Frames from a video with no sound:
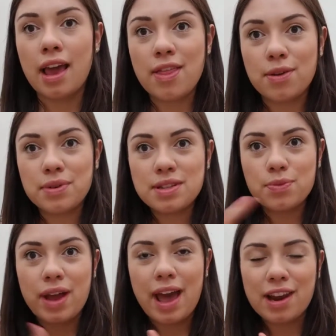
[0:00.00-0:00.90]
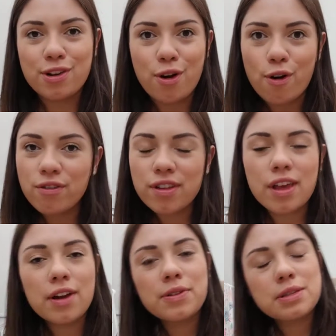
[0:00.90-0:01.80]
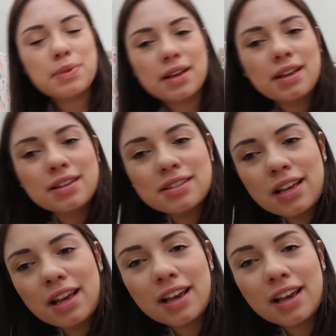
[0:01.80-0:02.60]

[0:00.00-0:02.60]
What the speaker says: And the reason why I had to go over there was because